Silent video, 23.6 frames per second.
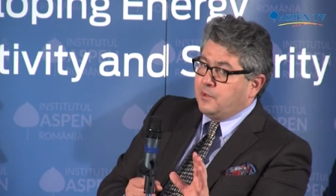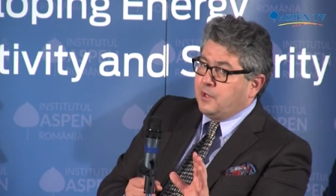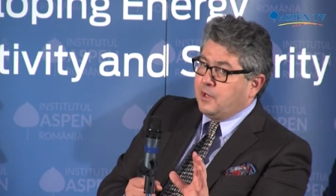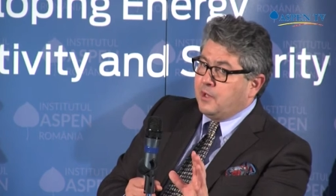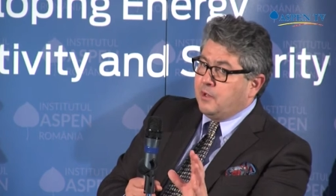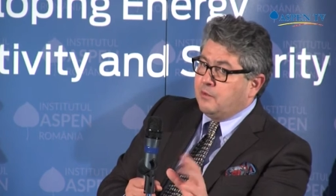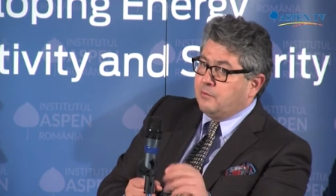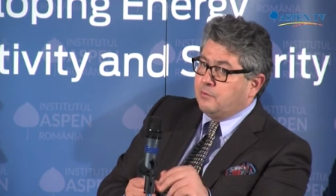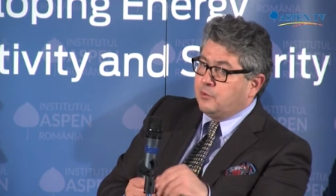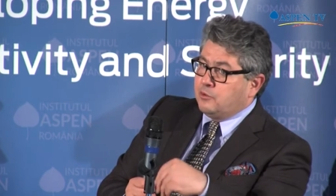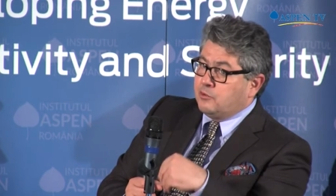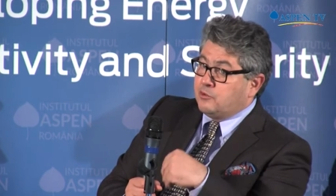
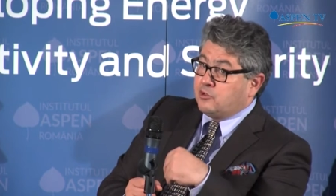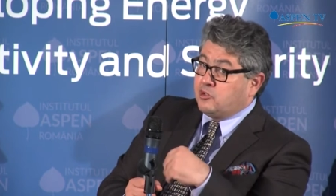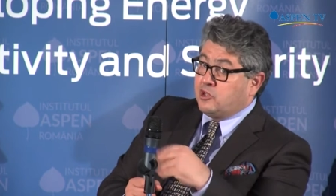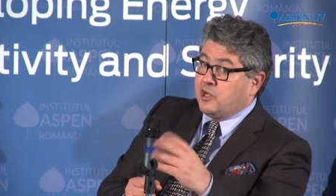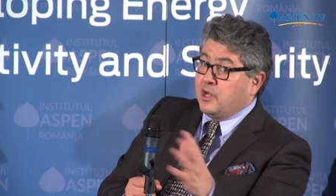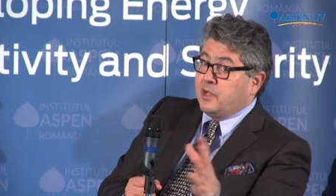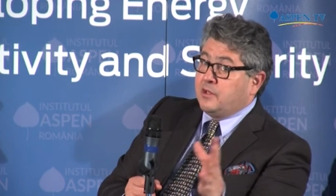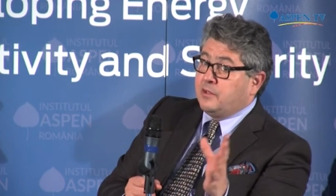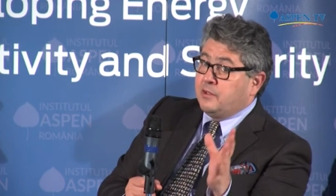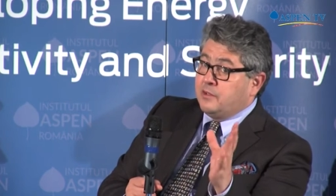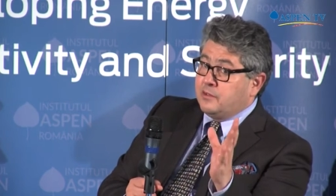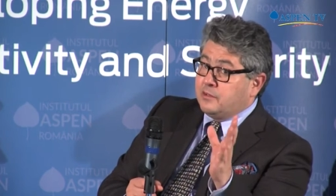now because
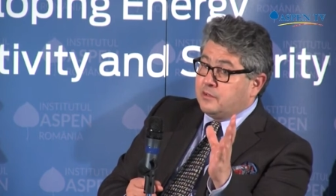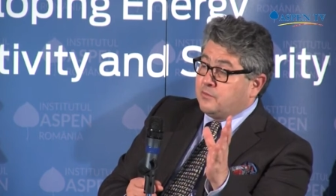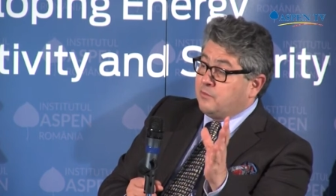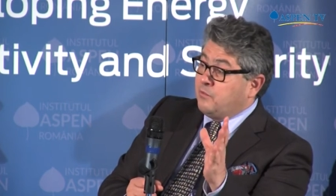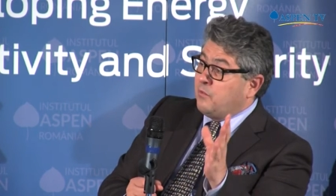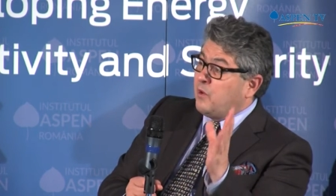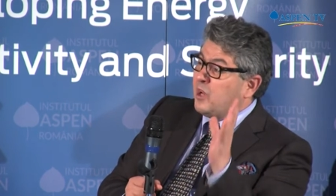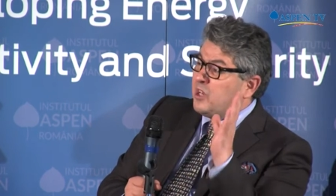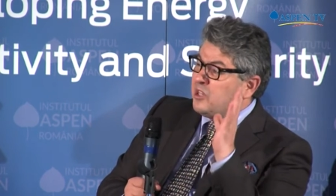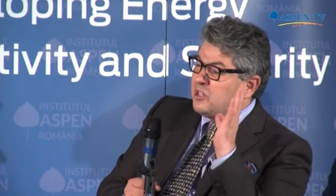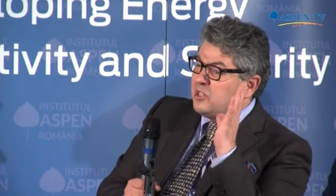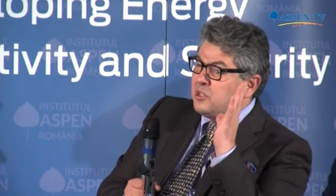Chinese
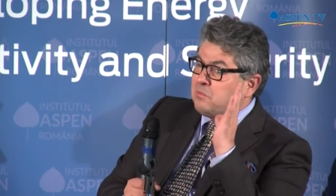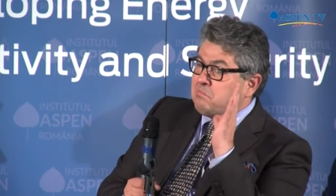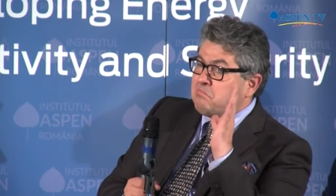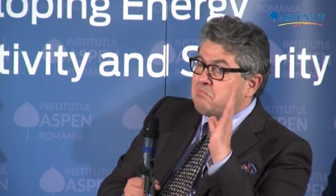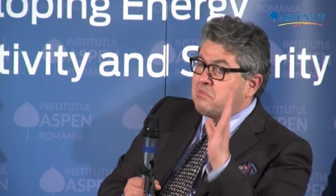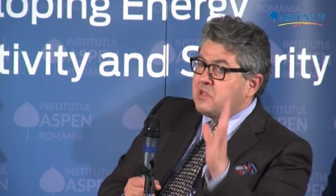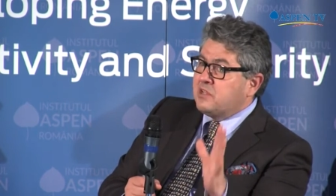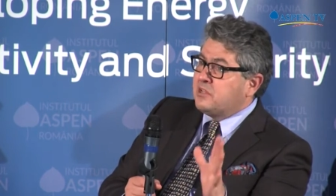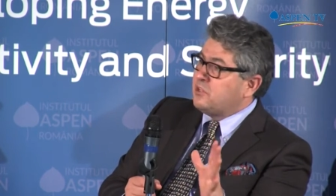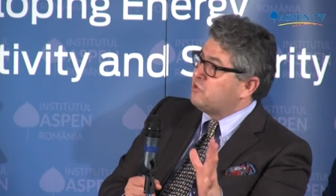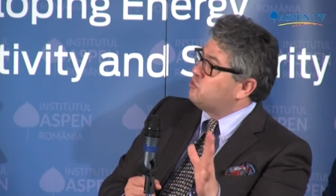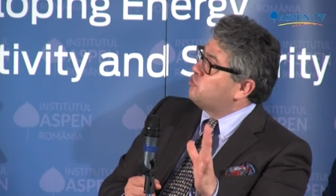wasted
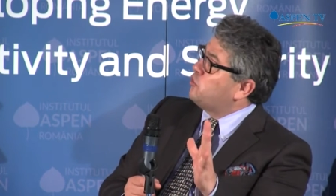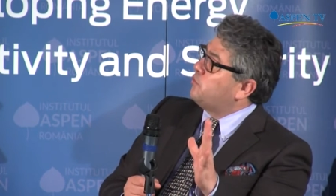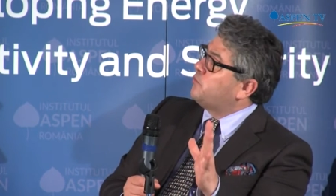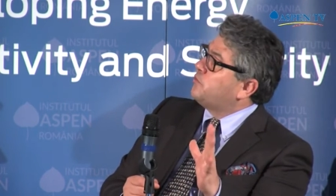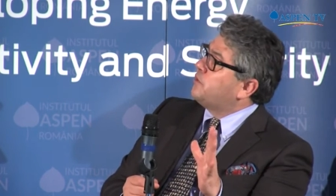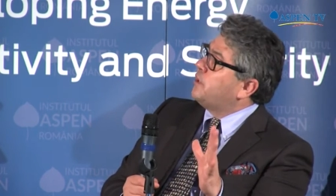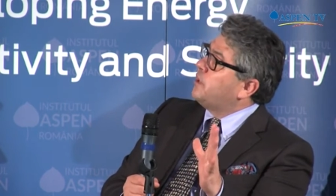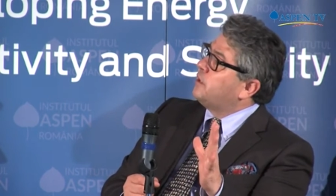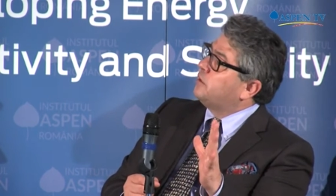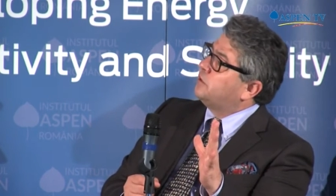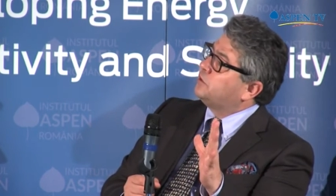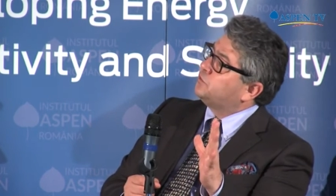billions of
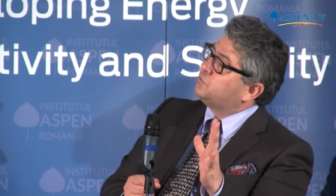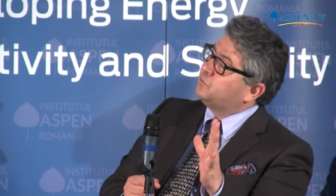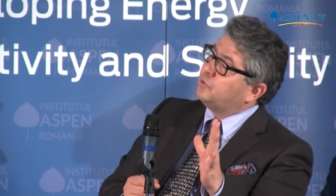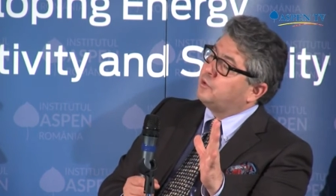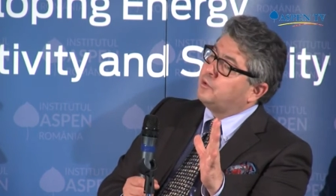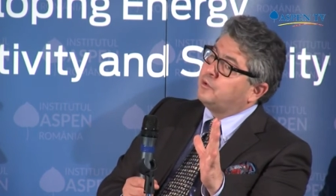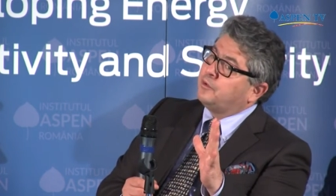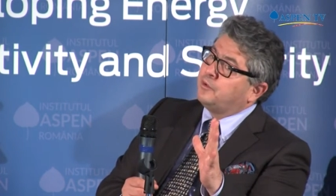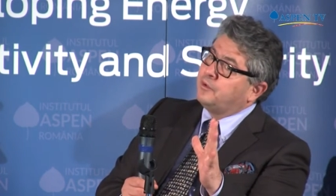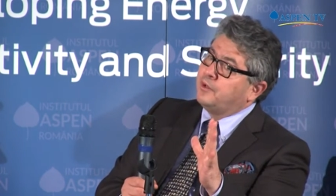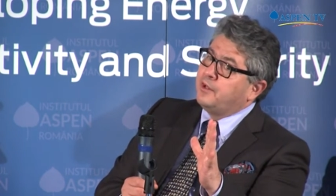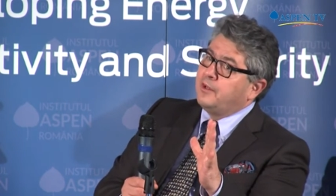dollars
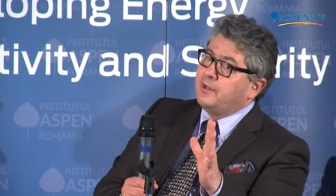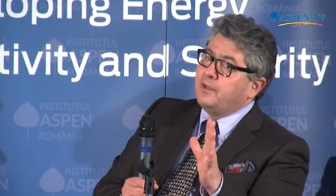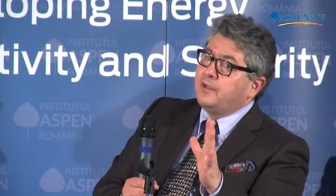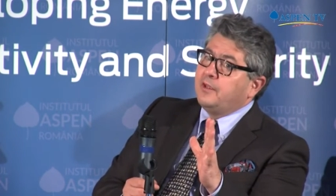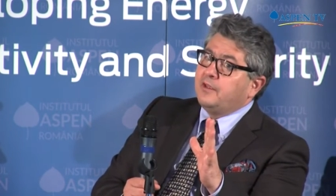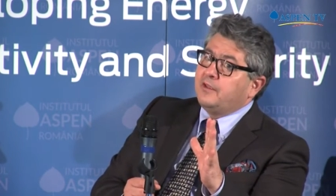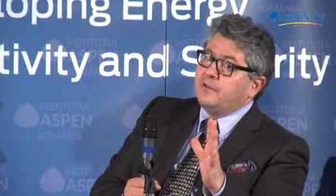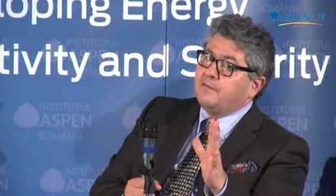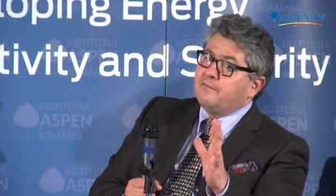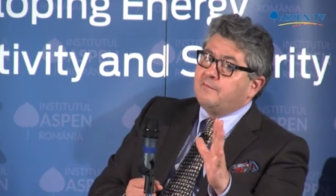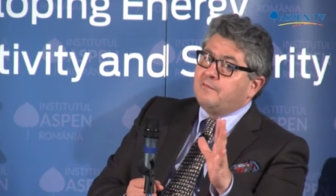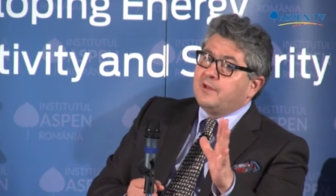for
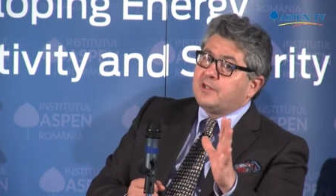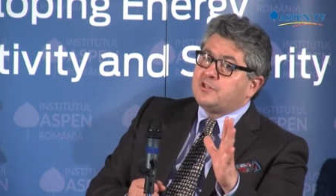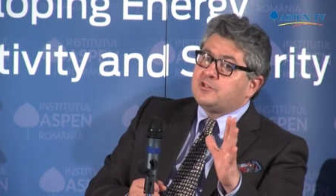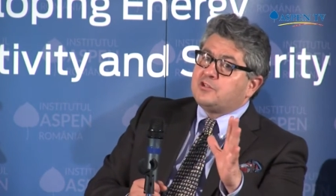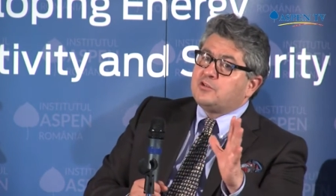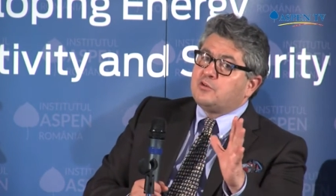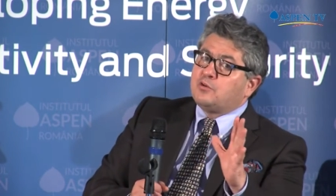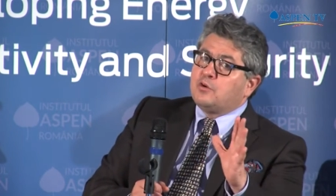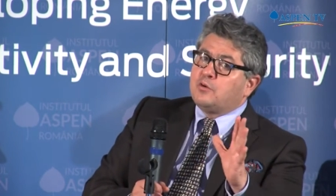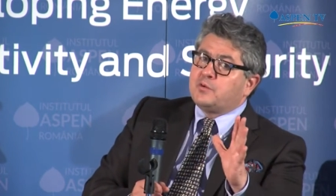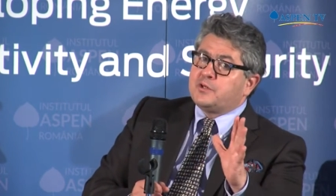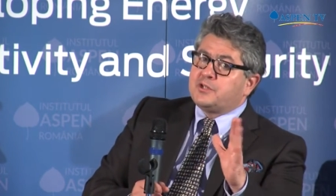
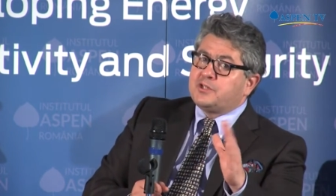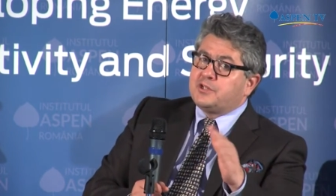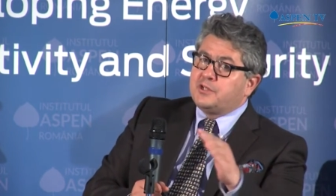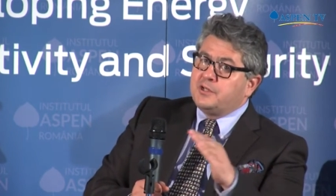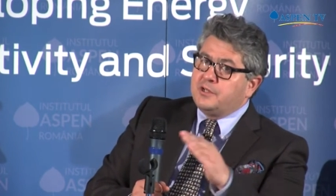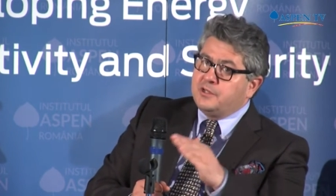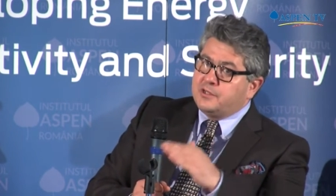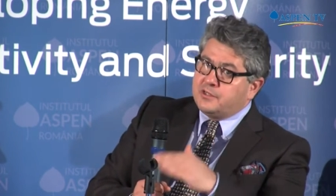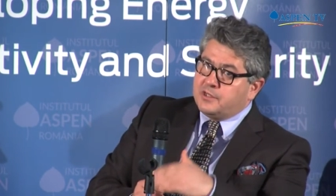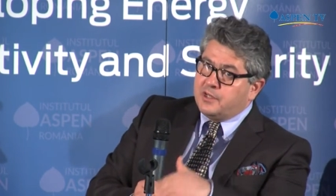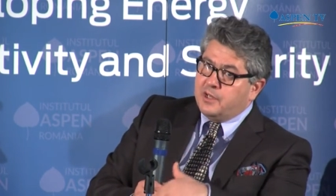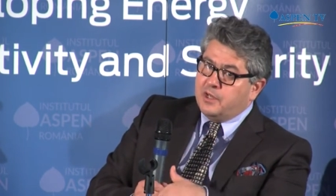investing
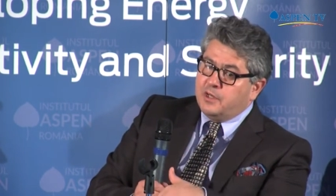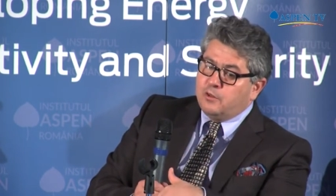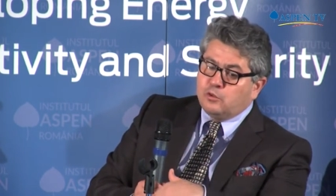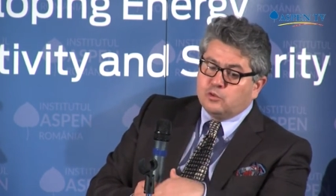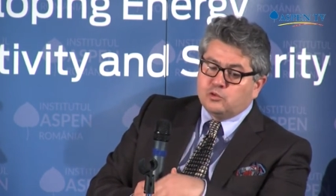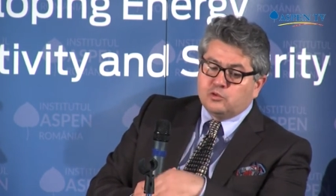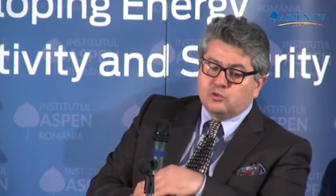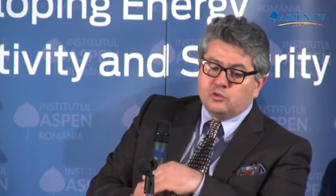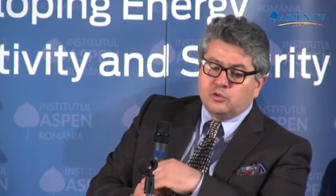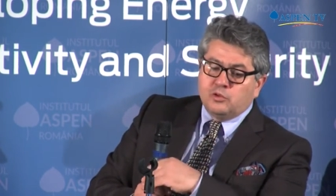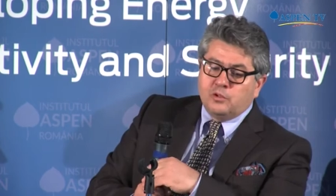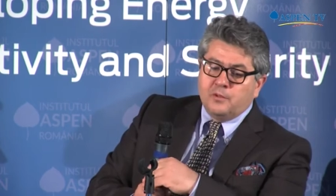overseas and
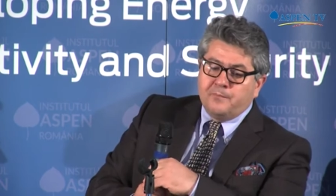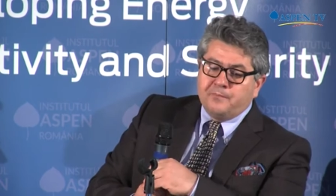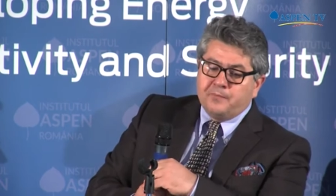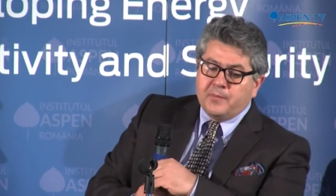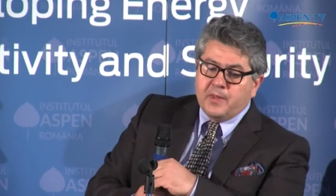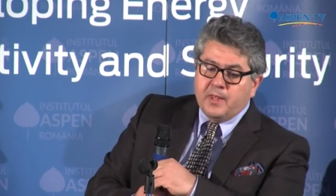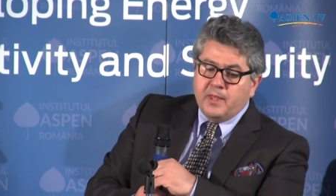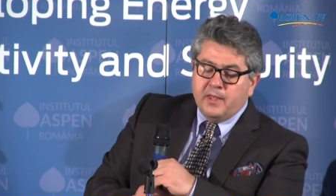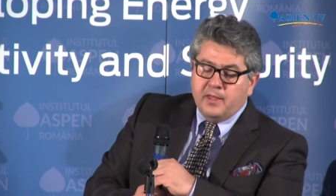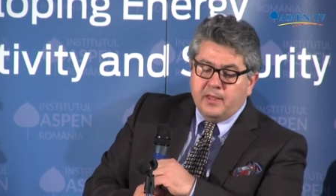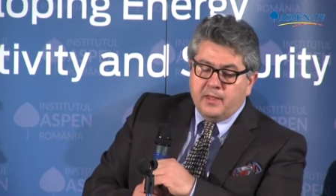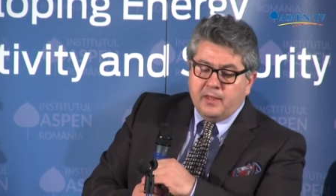also
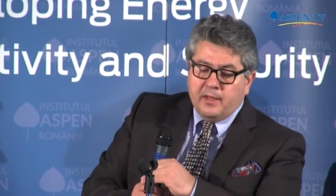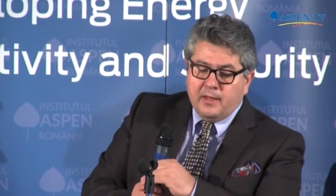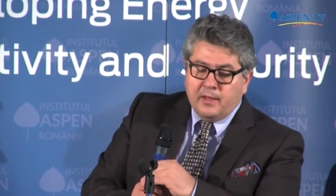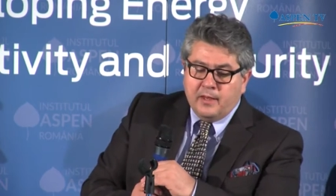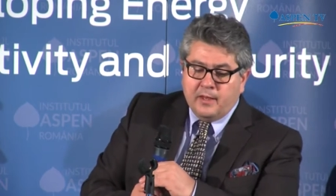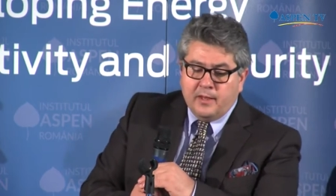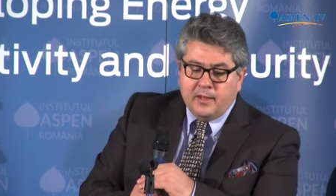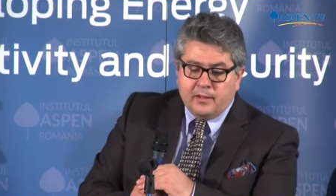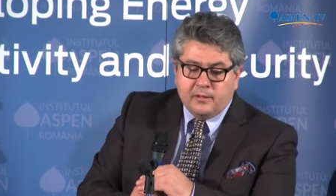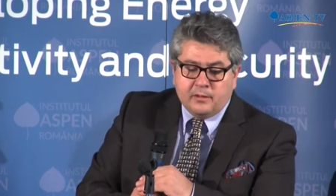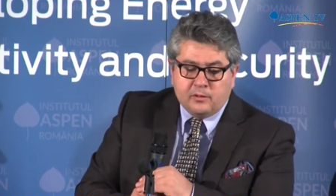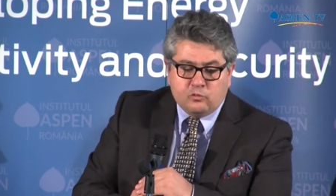
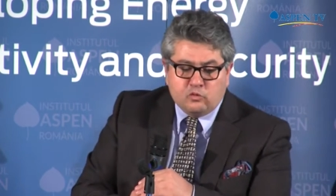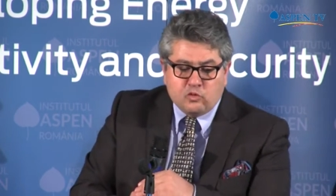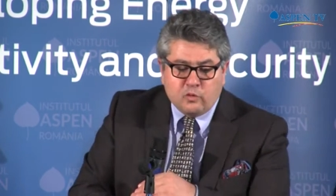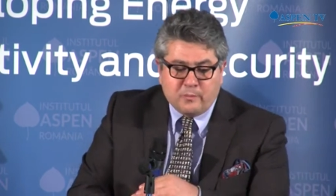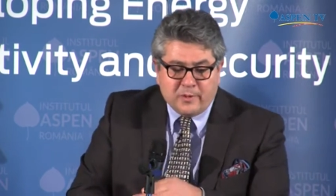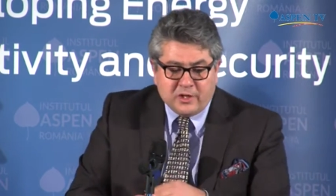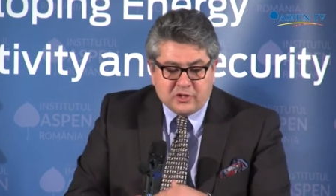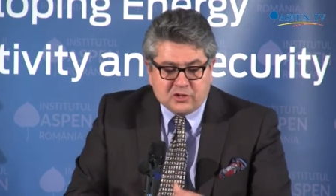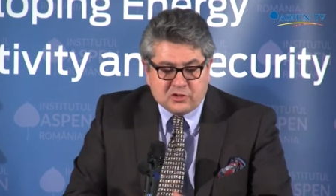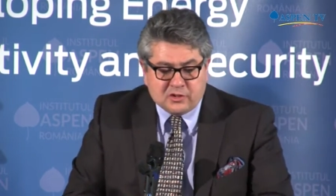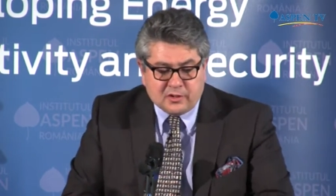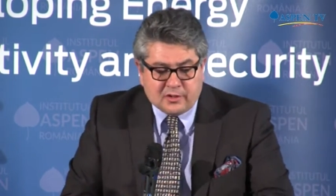and
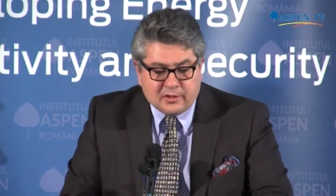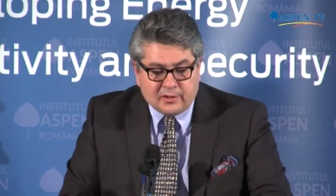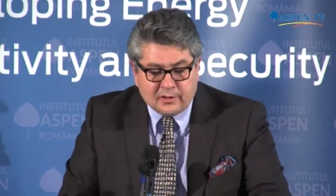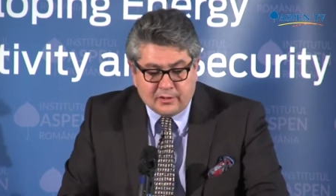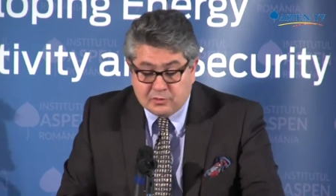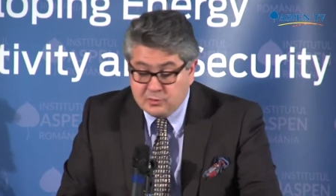domestically.